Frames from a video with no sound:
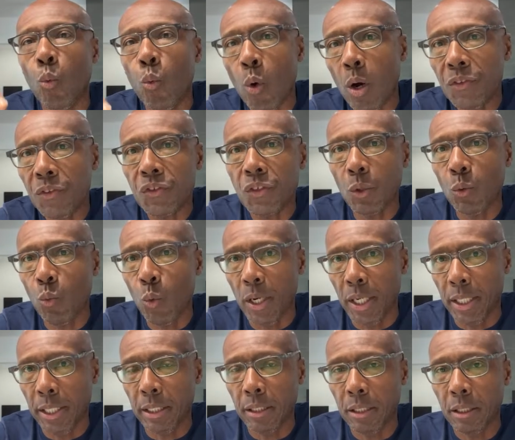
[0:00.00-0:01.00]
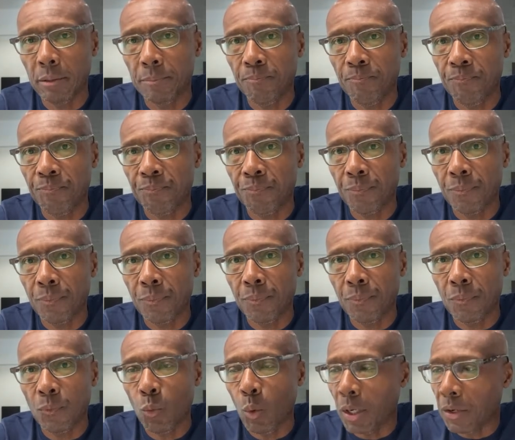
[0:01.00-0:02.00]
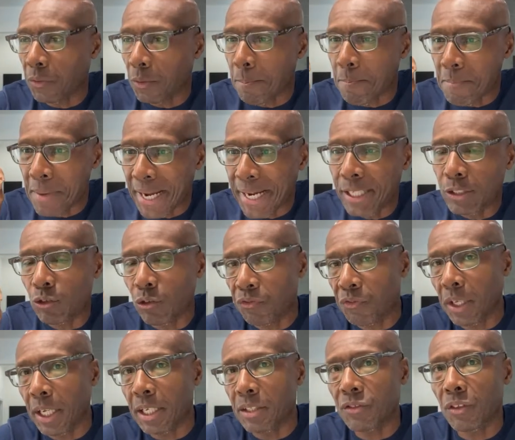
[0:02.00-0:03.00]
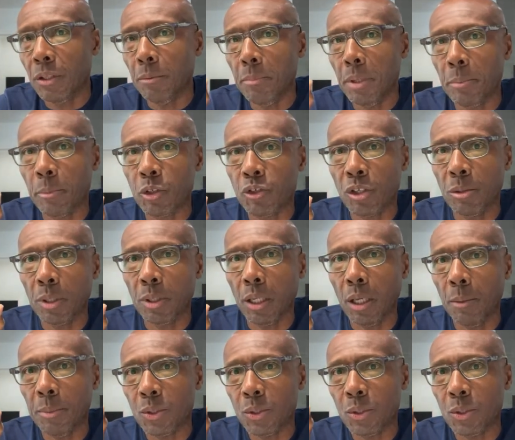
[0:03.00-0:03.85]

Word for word: once a week, one of the major things in the membership club